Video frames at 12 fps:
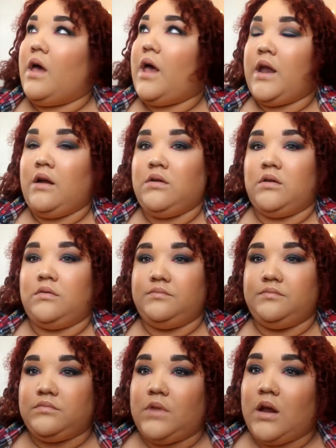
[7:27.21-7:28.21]
I don't
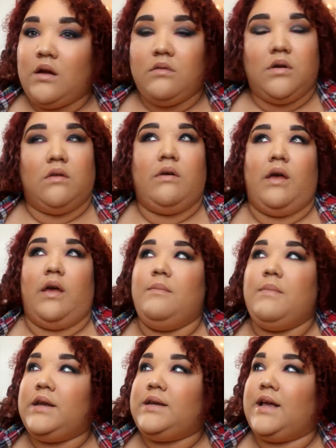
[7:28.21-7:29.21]
know how
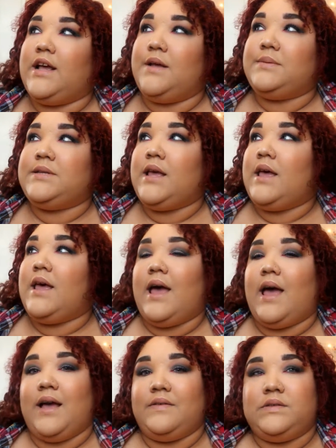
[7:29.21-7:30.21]
many times
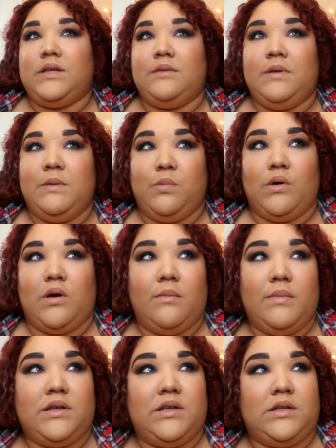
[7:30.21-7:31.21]
I've seen people
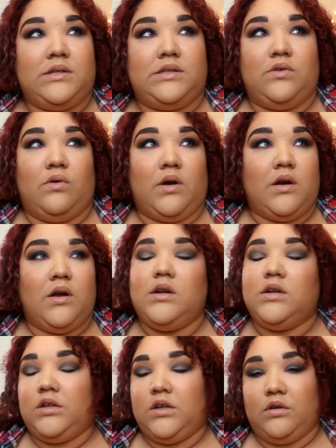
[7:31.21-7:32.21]
come into the store
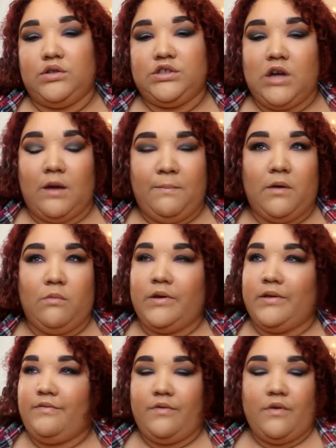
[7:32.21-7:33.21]
to go shopping
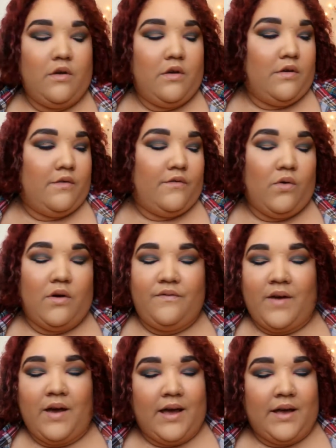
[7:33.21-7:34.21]
with 4,
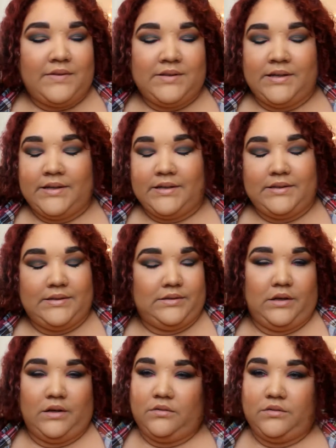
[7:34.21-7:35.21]
5, 6,
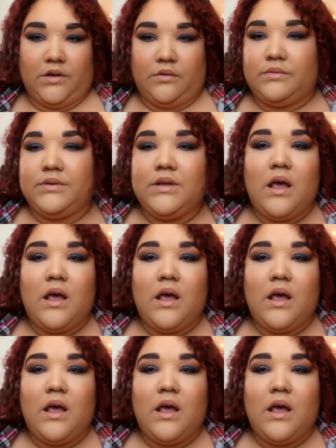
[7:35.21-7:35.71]
I don't know,